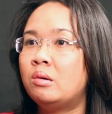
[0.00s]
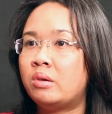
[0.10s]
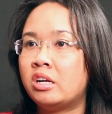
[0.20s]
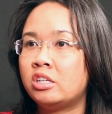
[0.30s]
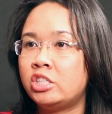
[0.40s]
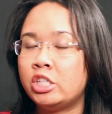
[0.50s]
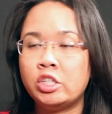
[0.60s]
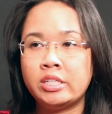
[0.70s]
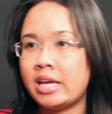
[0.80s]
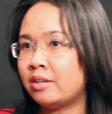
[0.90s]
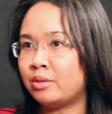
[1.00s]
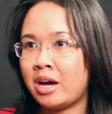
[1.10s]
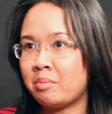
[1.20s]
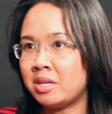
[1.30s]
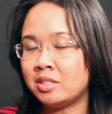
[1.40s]
where she couldn't handle
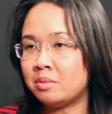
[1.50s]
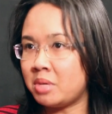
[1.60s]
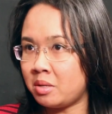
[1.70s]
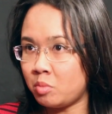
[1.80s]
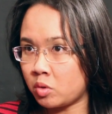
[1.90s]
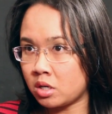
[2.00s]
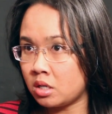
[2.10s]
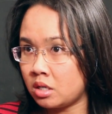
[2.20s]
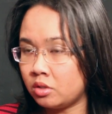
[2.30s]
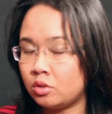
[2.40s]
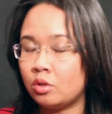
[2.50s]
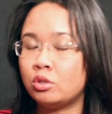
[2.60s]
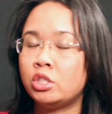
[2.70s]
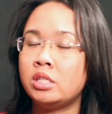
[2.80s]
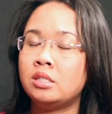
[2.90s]
communism anymore. So
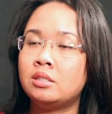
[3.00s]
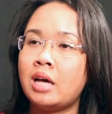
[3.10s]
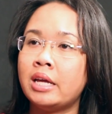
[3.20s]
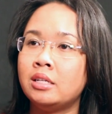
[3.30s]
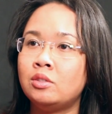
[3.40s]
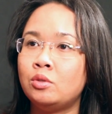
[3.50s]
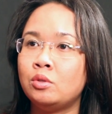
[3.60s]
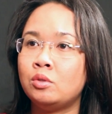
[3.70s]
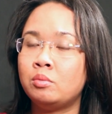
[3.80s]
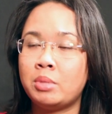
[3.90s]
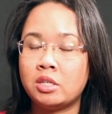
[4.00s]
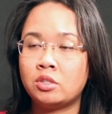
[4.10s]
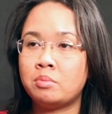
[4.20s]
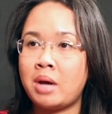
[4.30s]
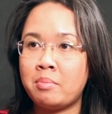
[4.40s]
she decided to,
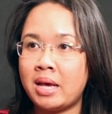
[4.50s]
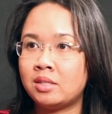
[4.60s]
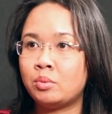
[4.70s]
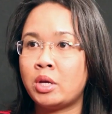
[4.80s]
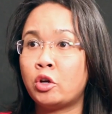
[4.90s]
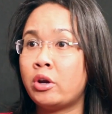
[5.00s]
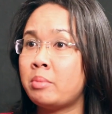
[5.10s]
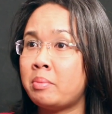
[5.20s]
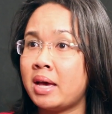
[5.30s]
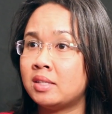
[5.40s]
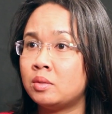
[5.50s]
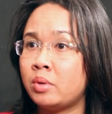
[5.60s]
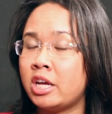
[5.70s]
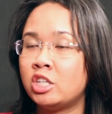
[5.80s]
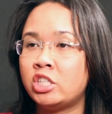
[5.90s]
because her mom passed away, her grandma passed
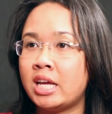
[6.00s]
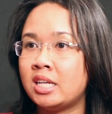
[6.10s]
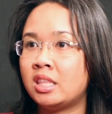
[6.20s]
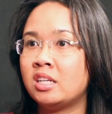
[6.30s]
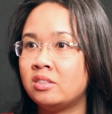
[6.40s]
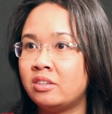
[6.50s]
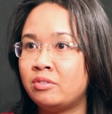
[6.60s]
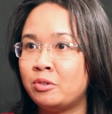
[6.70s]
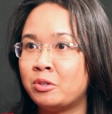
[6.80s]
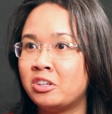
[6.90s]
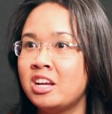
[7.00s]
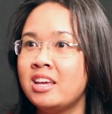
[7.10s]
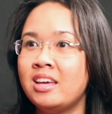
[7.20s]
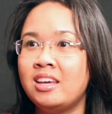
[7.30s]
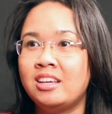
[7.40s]
away, she had nothing to live for.
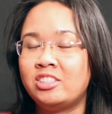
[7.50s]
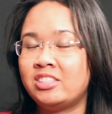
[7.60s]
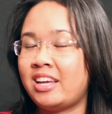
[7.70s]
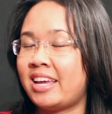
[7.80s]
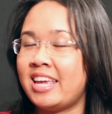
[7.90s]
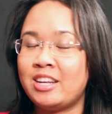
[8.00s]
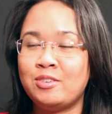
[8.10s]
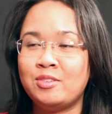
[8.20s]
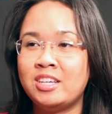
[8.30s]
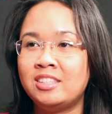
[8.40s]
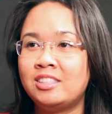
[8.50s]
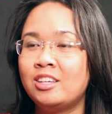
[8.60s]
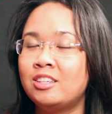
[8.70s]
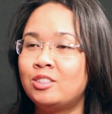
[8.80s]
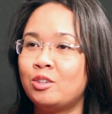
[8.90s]
She's like, I can't do this.
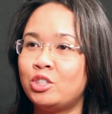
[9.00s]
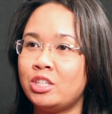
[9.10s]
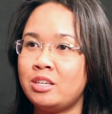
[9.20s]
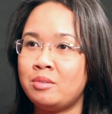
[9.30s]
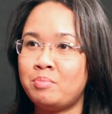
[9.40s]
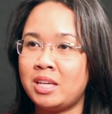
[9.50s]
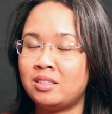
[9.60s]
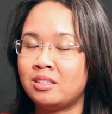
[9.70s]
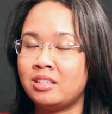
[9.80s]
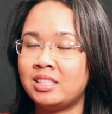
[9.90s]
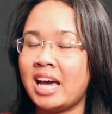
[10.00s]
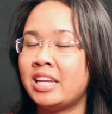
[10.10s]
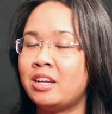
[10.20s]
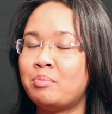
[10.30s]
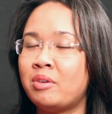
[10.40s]
So she basically
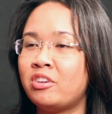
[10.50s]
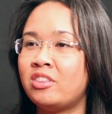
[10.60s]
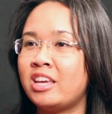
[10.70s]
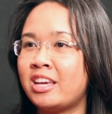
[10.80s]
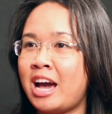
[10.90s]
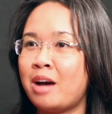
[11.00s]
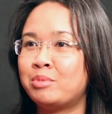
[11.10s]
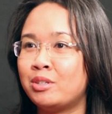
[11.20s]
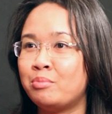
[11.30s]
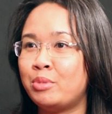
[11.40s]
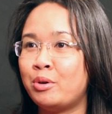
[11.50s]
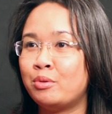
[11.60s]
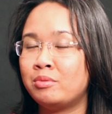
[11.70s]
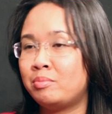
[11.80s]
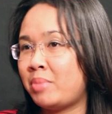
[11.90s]
tidied up everything, hopped on a
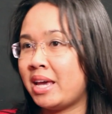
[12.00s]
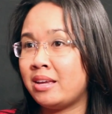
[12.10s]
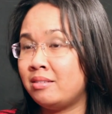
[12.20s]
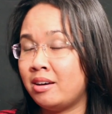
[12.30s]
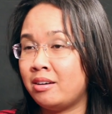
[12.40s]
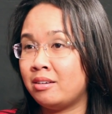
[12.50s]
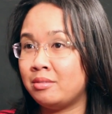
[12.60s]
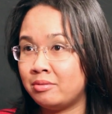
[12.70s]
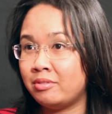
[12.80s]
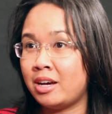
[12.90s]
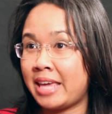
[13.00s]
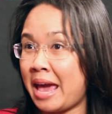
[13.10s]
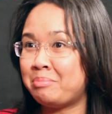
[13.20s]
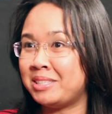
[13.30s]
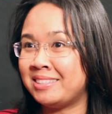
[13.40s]
boat, paid a
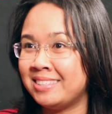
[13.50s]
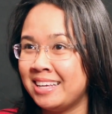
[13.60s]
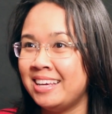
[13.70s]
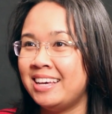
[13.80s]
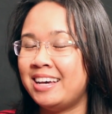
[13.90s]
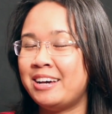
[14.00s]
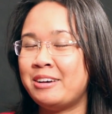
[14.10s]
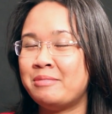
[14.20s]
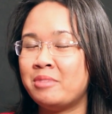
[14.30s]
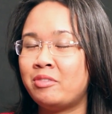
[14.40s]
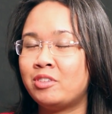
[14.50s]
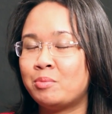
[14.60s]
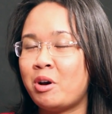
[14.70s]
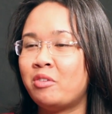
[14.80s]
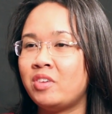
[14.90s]
captain a
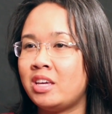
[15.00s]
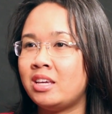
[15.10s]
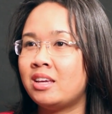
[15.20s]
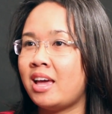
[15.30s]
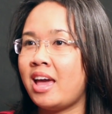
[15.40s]
small fee,